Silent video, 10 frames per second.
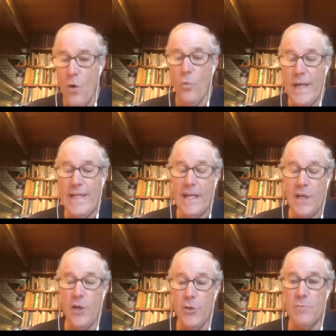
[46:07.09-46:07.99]
we did
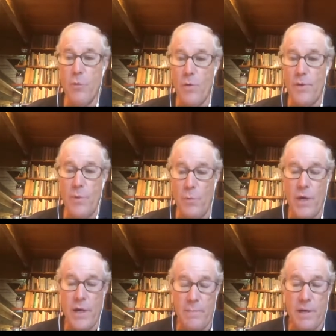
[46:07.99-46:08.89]
lose more than we would
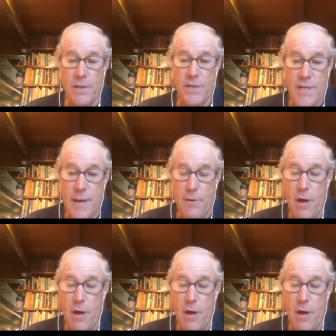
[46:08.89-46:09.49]
in the middle of the summer.